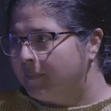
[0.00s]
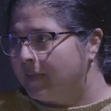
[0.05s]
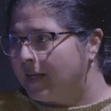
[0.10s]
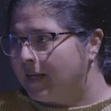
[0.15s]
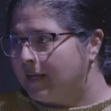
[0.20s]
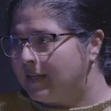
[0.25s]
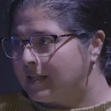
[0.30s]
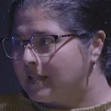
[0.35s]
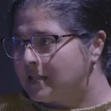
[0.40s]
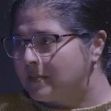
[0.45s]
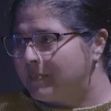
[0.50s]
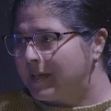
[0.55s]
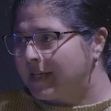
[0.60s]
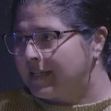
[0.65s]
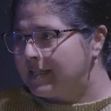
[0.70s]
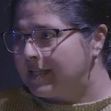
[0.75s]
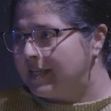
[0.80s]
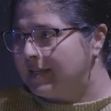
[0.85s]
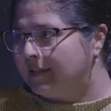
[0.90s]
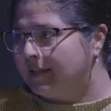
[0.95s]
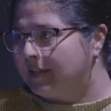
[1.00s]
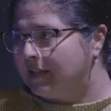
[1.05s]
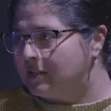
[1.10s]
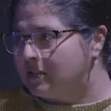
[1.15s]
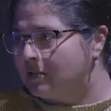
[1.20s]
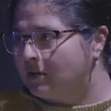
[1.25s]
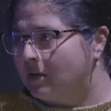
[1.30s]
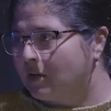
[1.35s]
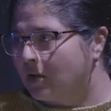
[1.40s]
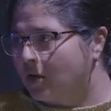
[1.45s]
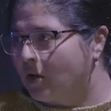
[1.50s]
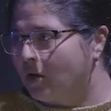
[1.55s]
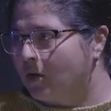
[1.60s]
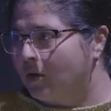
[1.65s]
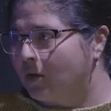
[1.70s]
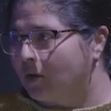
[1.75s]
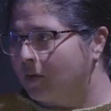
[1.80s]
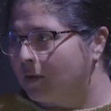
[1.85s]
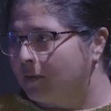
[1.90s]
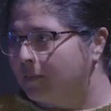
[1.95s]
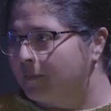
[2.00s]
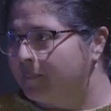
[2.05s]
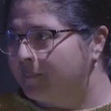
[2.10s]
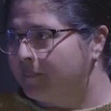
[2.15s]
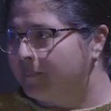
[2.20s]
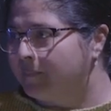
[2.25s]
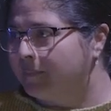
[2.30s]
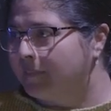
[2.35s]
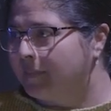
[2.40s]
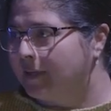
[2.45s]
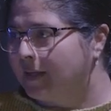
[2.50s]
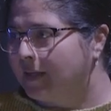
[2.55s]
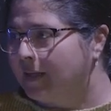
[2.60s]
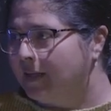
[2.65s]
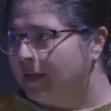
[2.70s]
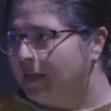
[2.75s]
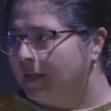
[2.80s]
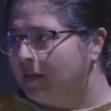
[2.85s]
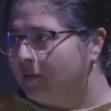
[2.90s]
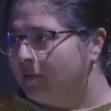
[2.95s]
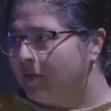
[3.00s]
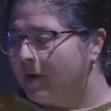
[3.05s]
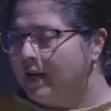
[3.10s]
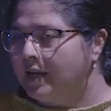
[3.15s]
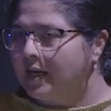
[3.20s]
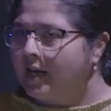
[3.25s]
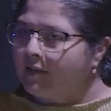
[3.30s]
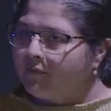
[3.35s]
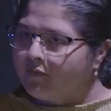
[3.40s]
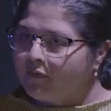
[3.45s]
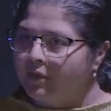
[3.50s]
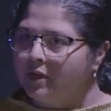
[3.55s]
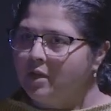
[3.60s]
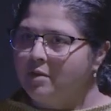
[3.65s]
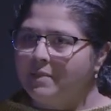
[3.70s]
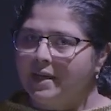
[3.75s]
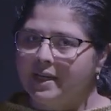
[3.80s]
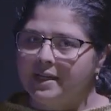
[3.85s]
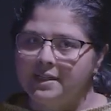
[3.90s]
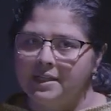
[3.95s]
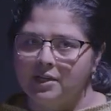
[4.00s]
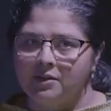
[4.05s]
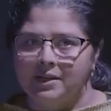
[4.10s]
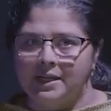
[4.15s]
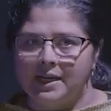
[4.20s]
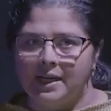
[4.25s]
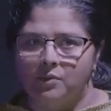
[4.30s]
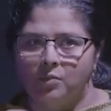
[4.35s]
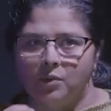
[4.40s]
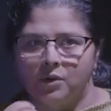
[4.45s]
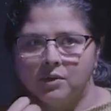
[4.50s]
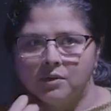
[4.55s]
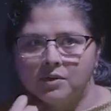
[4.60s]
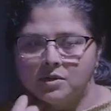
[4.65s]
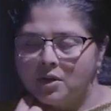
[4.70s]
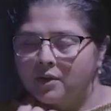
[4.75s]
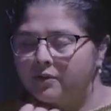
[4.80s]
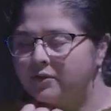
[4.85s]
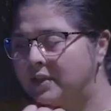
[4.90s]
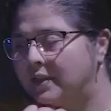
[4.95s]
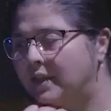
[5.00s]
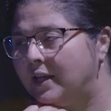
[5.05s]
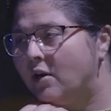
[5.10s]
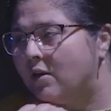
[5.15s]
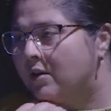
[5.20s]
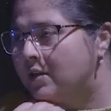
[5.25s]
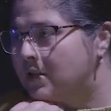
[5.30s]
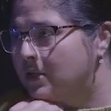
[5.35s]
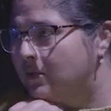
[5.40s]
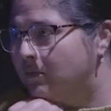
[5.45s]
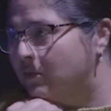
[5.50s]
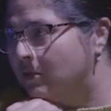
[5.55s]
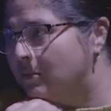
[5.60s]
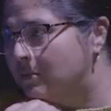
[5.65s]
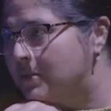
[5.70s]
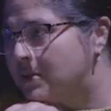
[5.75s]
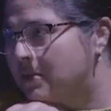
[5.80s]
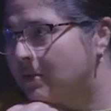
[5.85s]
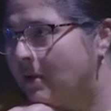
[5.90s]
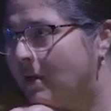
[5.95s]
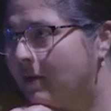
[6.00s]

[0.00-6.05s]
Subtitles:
and expect healing to occur. Right? And for the humanitarian aid workers, often they aren't in rooms. They're